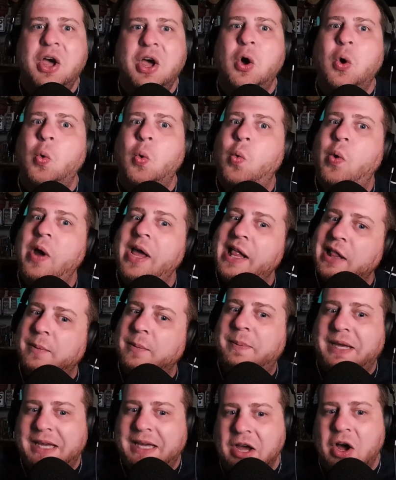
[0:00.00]
will
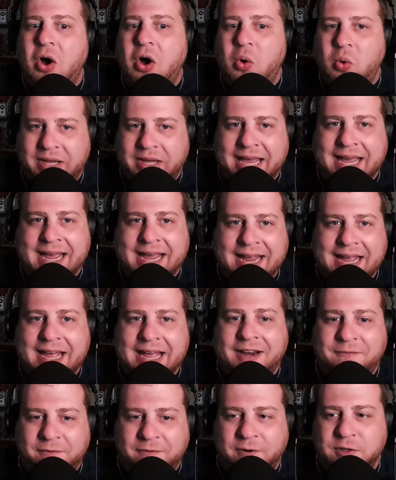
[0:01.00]
be okay
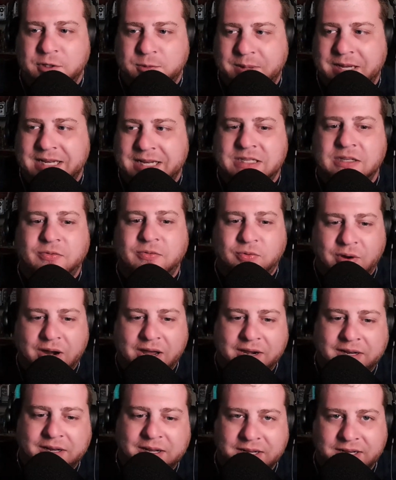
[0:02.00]
at first base if
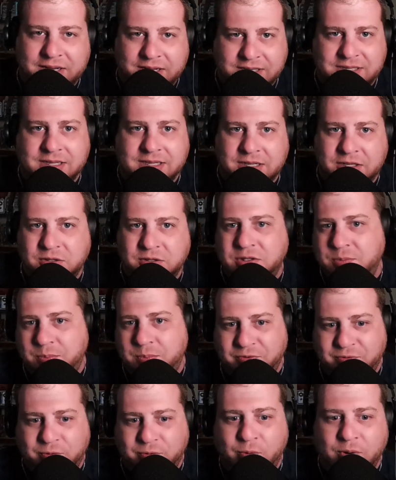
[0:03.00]
Rowdy can continue to
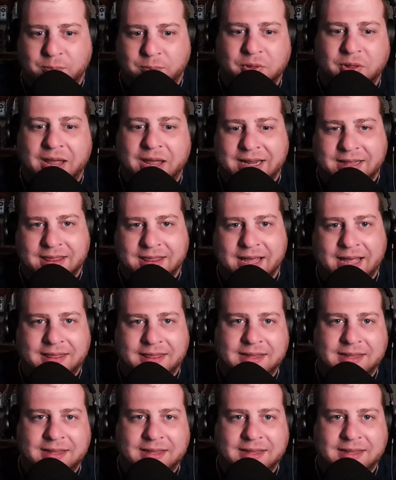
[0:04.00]
perform like that.